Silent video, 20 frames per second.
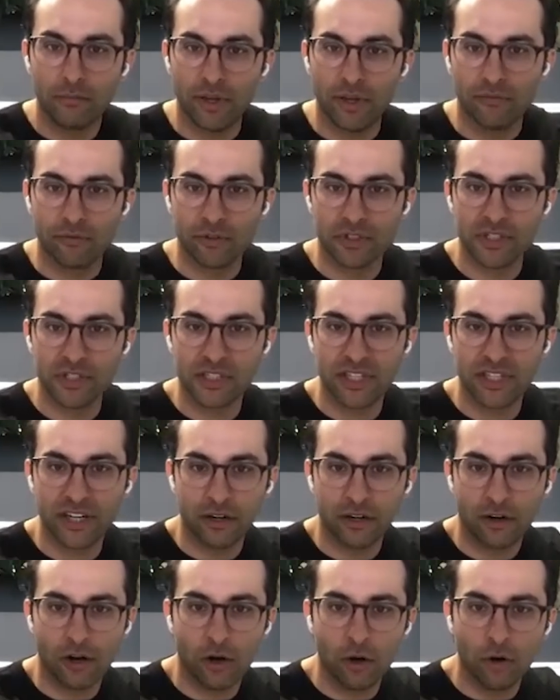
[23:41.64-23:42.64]
everyone's
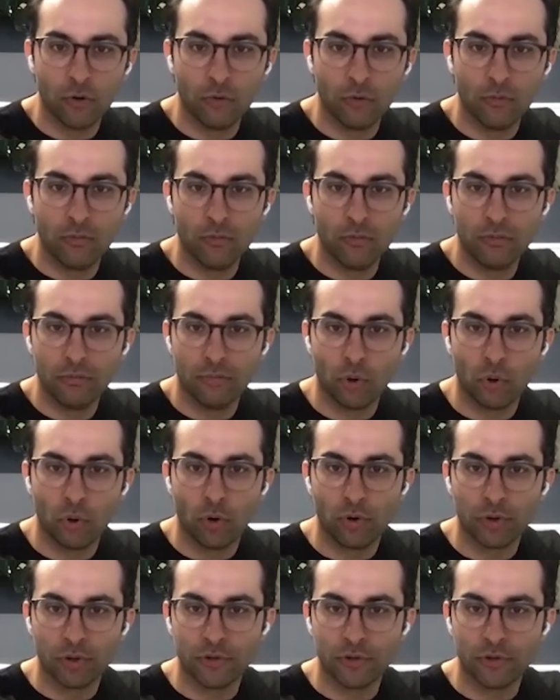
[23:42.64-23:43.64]
sitting at home,
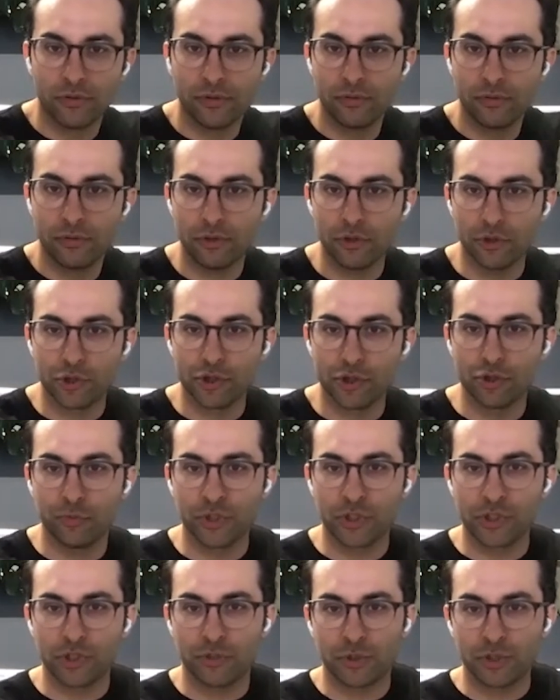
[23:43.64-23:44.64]
bored,
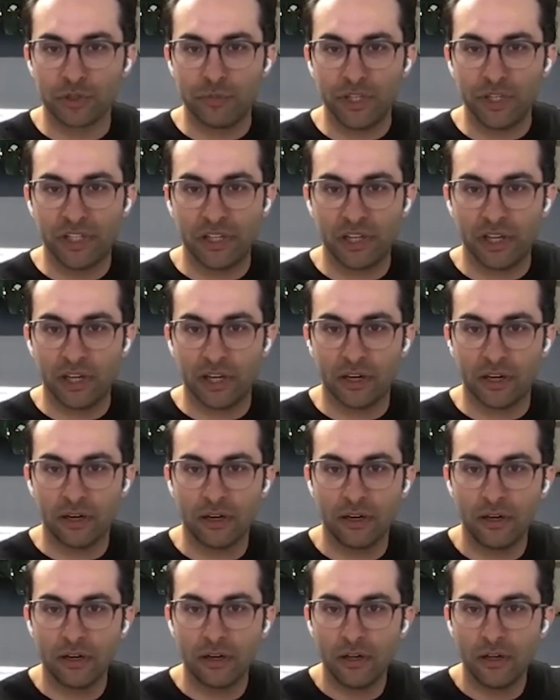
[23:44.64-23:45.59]
consuming so much media,